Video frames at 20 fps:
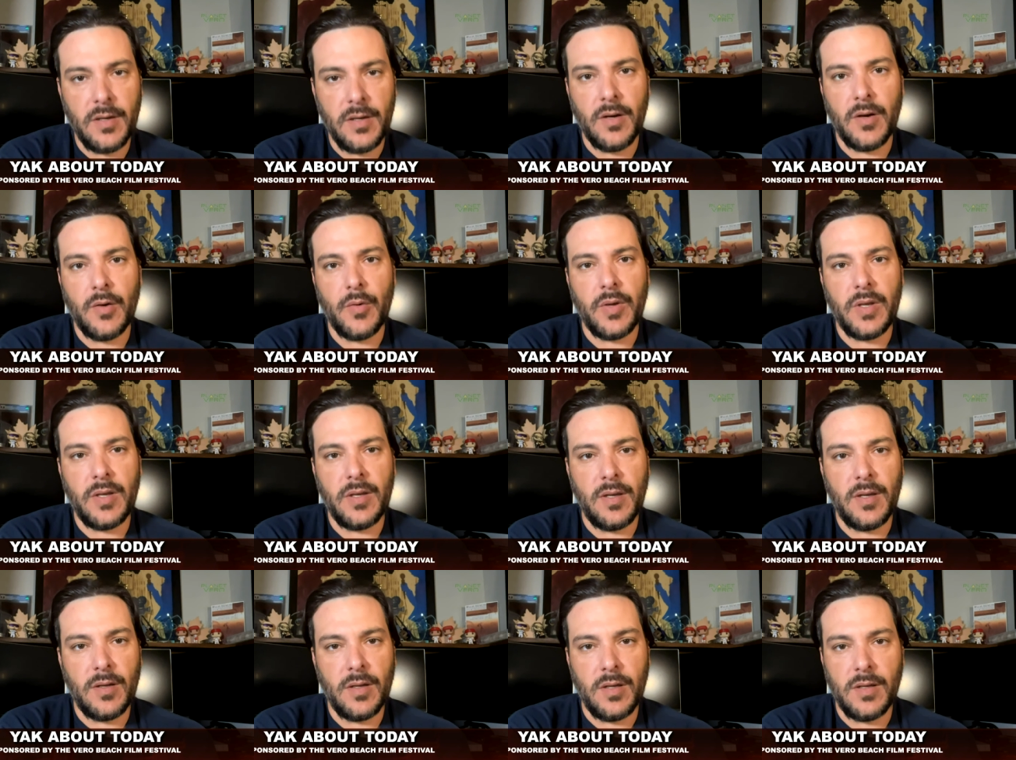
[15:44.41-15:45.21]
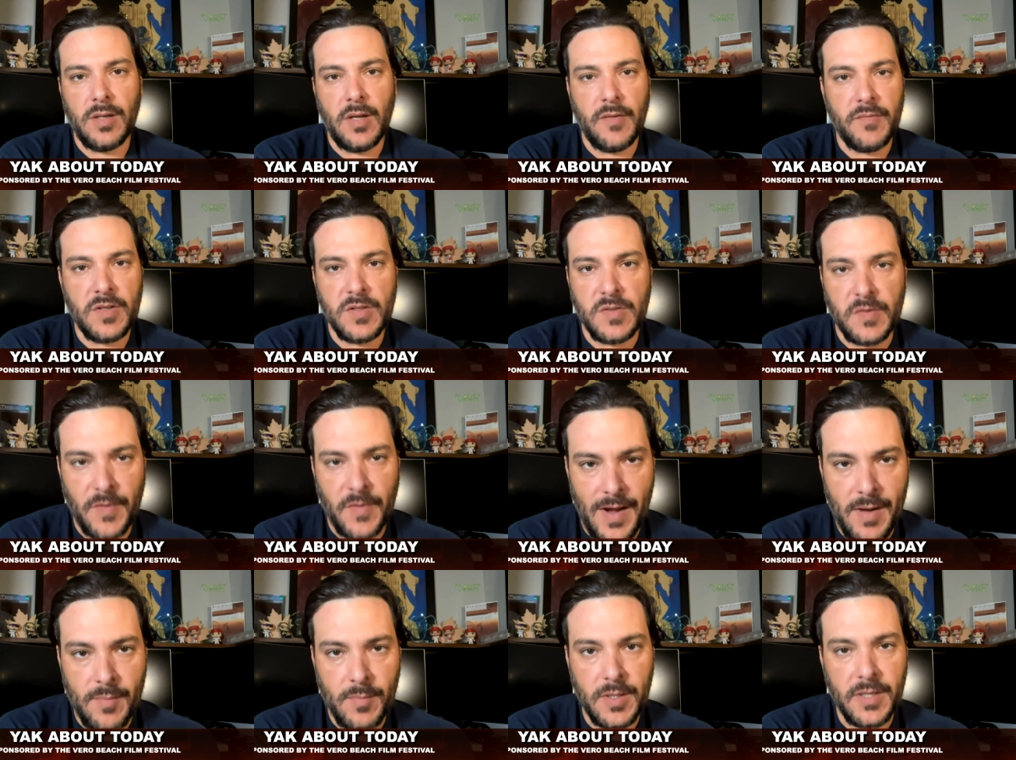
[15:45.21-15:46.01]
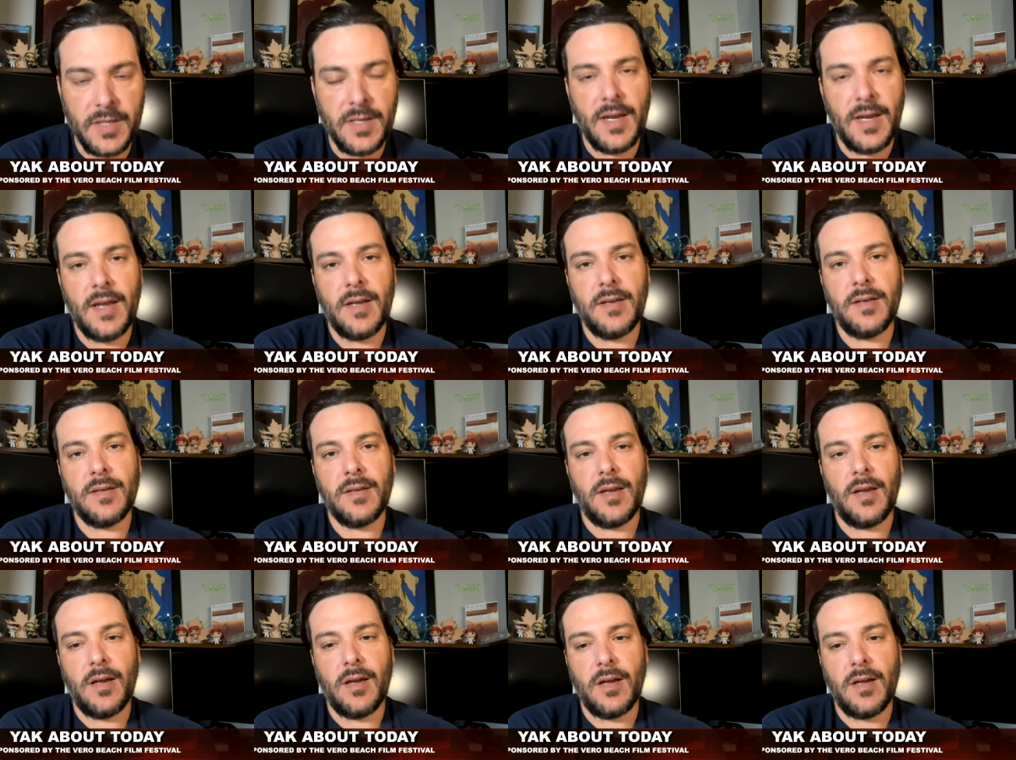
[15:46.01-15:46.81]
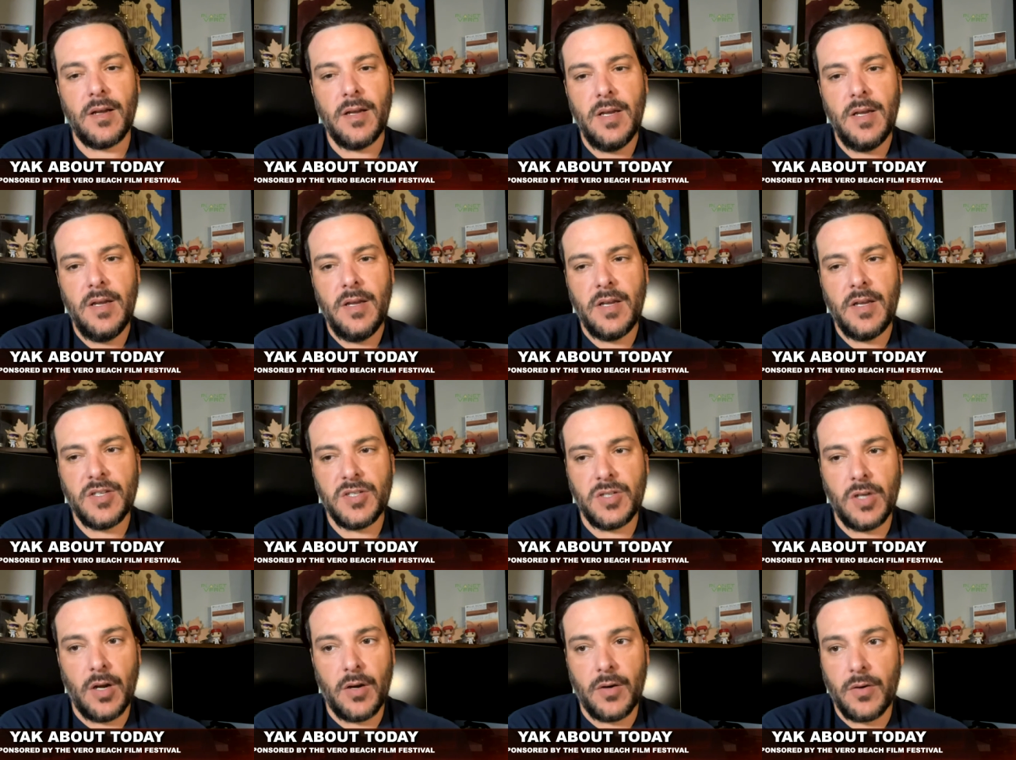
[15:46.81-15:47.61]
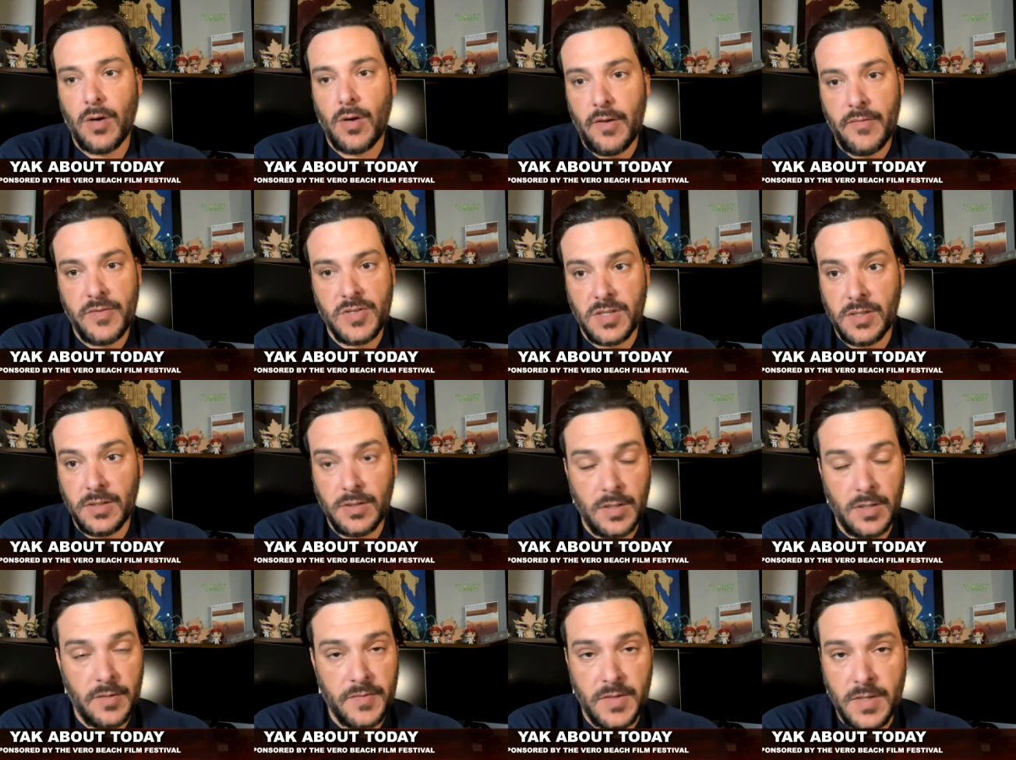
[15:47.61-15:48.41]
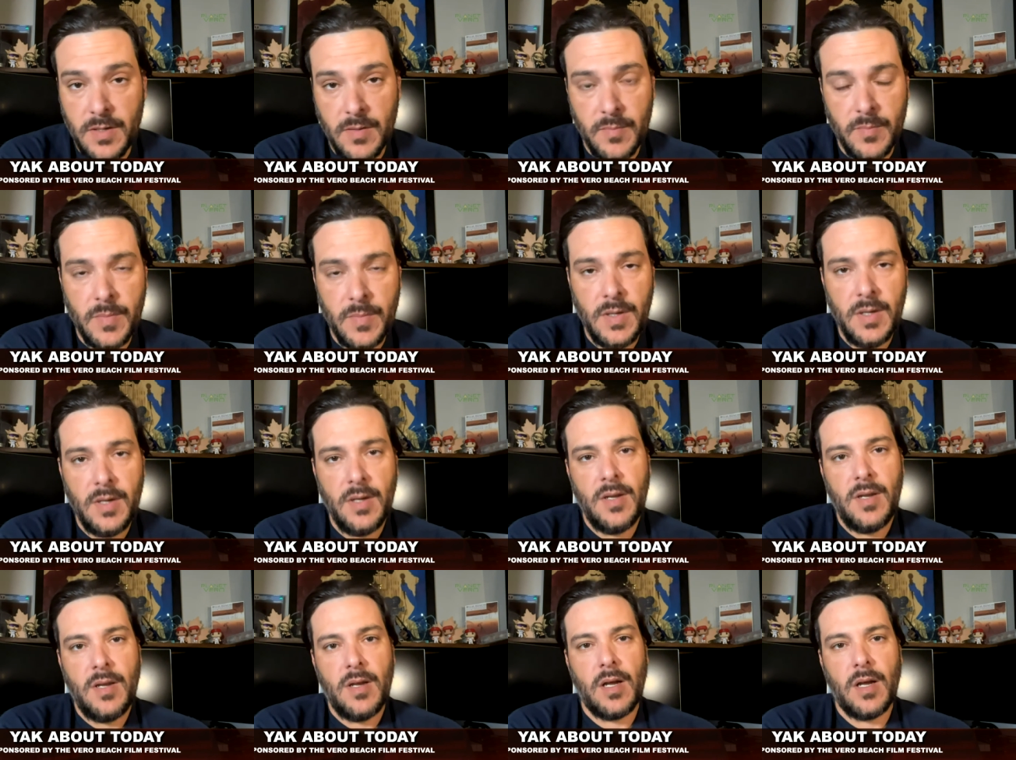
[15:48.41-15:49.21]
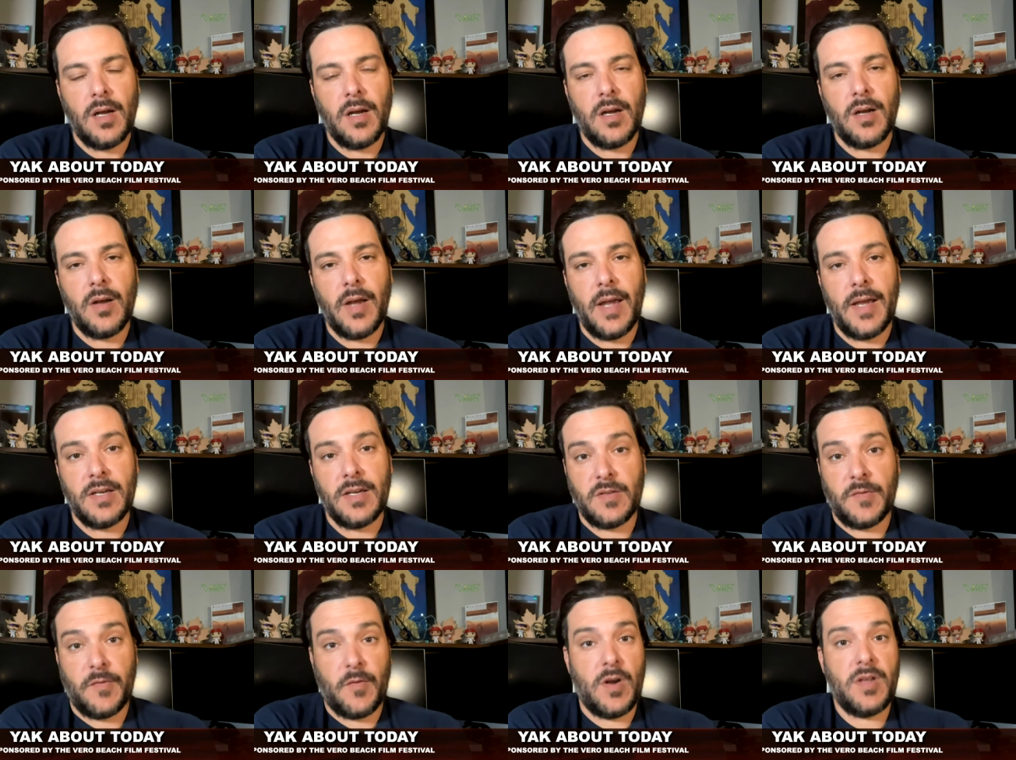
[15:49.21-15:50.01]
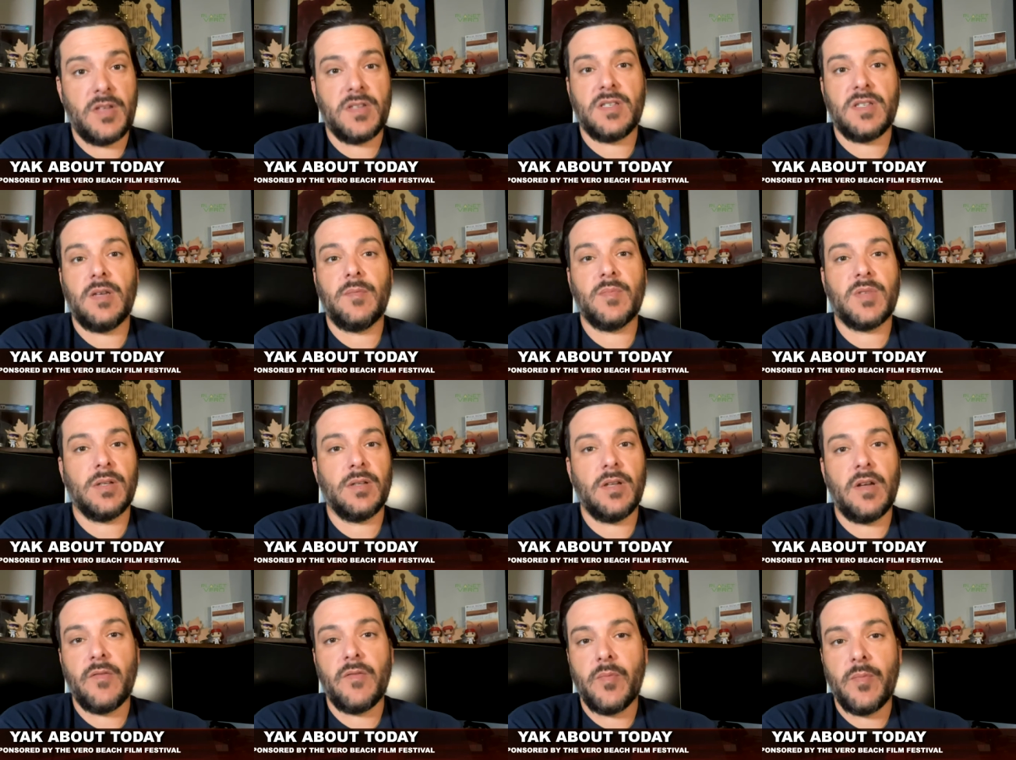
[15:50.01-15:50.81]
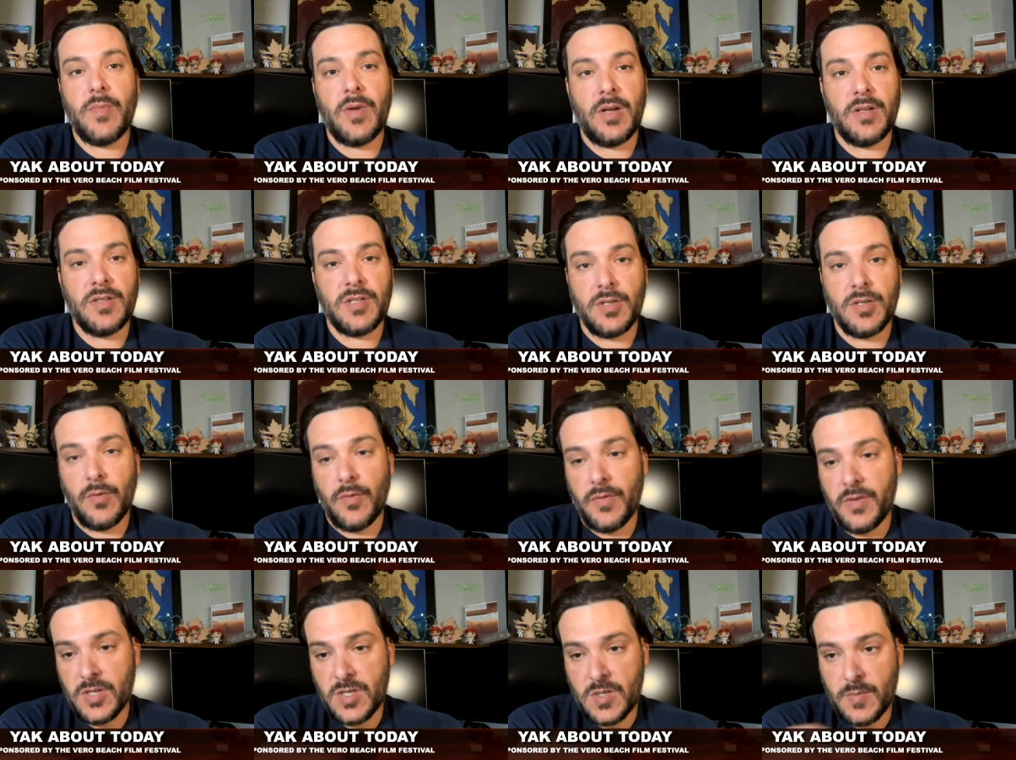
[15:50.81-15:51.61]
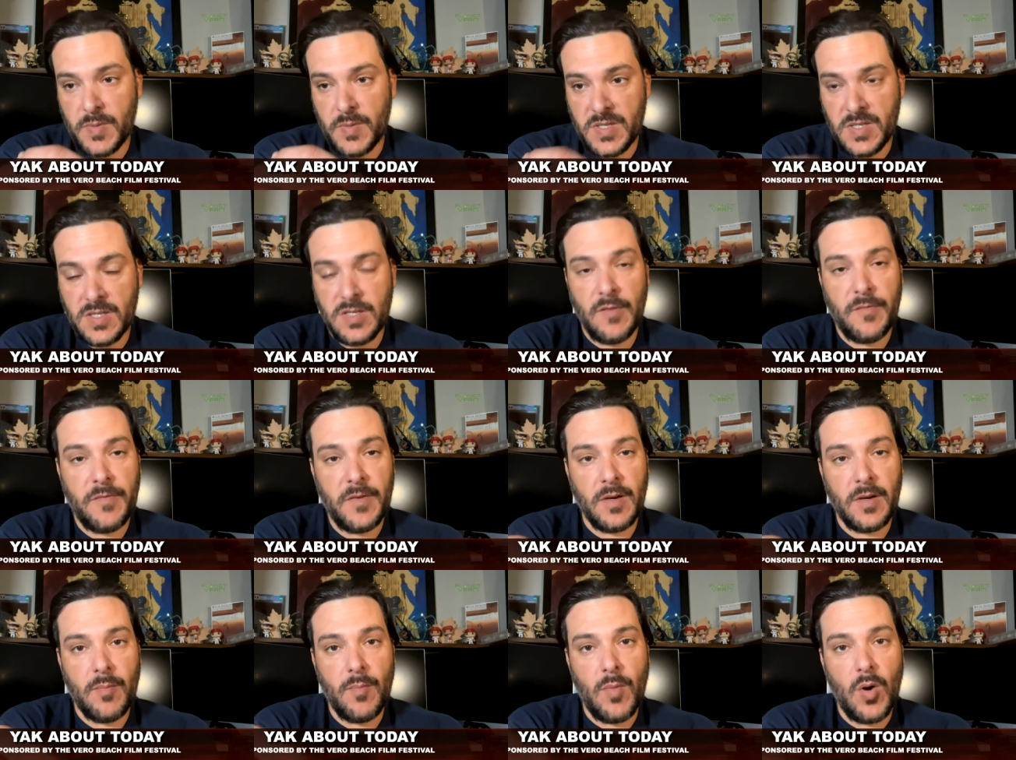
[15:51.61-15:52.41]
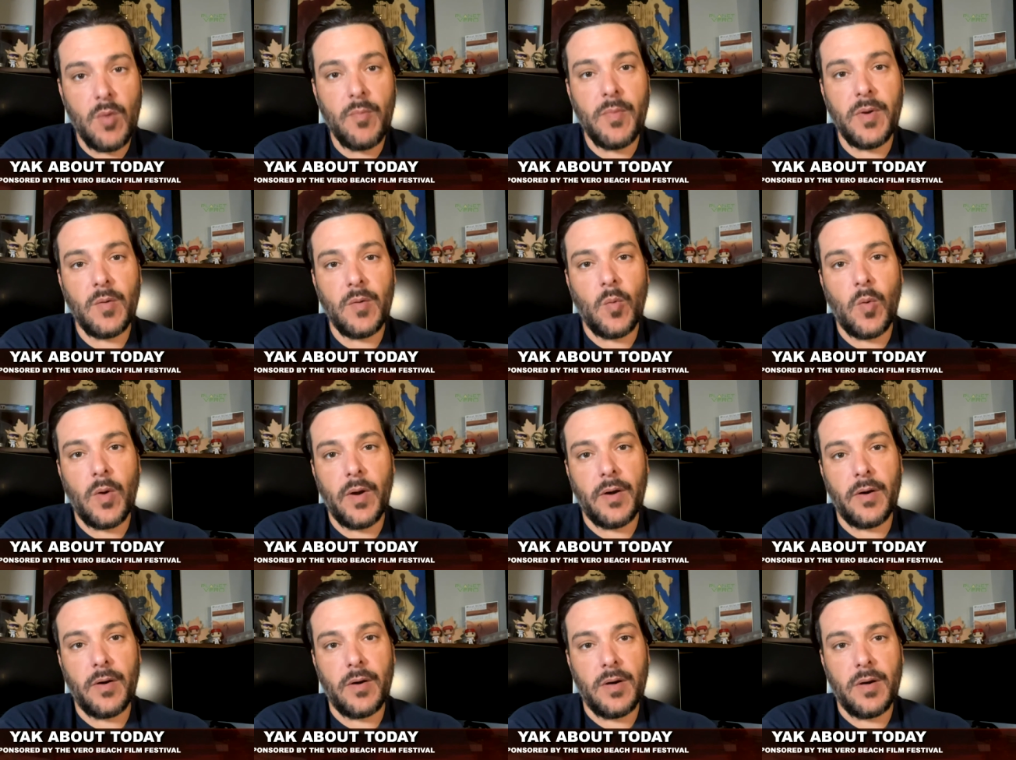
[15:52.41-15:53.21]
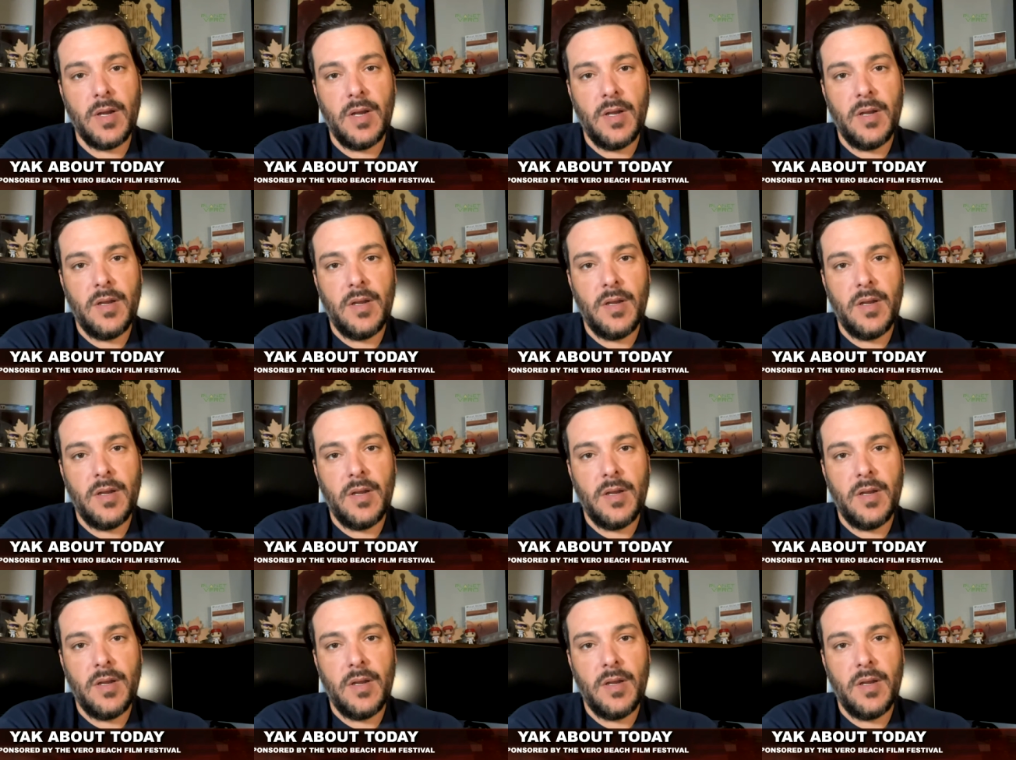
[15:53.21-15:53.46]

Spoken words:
You know, he loved his family, and his daughter obviously loved him, and his friends seemed to love him until this specific moment where